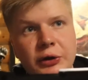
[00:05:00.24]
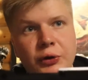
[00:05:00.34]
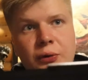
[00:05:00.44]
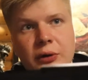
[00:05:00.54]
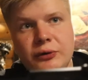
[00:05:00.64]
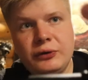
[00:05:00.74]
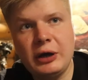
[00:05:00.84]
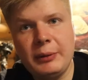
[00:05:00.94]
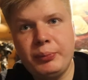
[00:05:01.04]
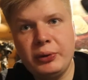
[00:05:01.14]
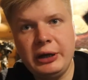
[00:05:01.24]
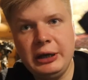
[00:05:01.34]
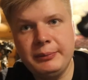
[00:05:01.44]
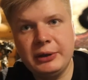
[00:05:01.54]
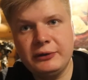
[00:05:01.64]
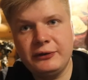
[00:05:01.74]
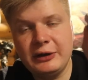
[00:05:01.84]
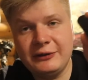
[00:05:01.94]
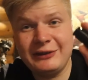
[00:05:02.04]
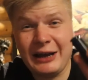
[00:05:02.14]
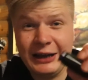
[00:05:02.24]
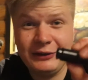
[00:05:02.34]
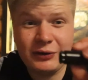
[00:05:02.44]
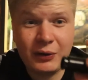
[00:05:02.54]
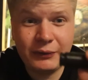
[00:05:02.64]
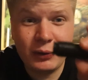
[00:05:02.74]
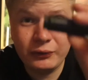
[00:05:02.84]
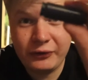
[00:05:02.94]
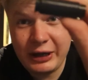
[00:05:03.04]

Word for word: you could put it in, because the size of those